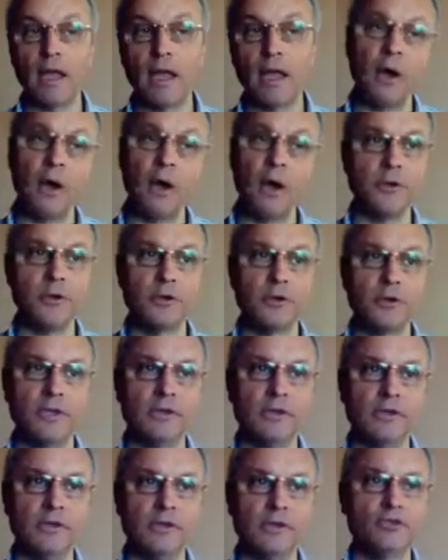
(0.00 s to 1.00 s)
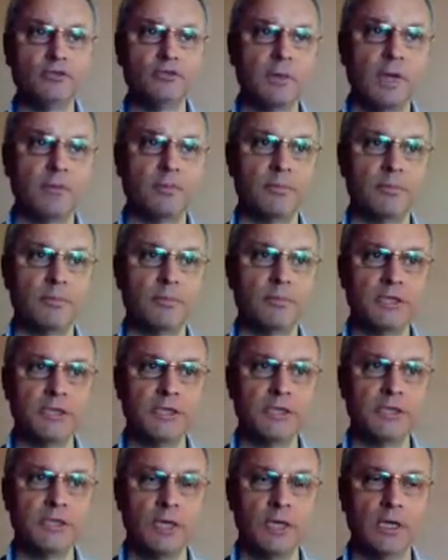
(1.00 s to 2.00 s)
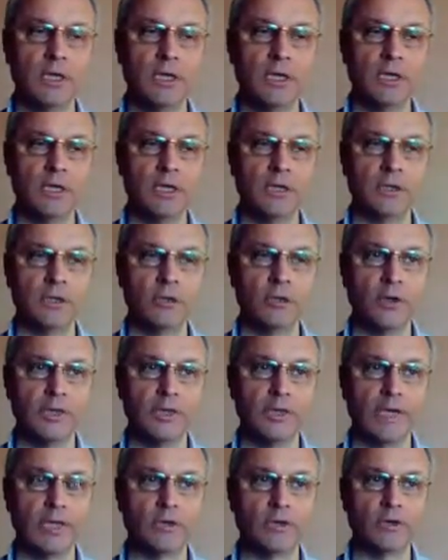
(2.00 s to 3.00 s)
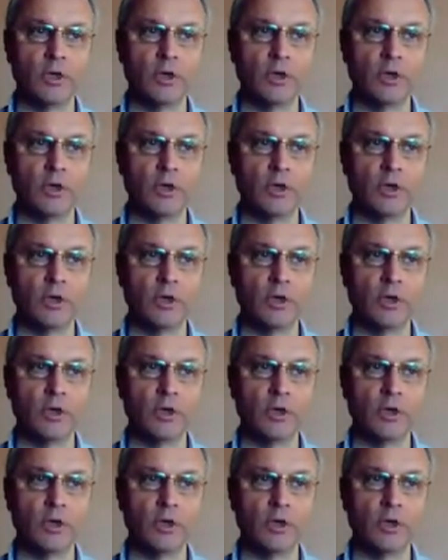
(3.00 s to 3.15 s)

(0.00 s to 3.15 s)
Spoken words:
I heard that the newspapers in Illinois had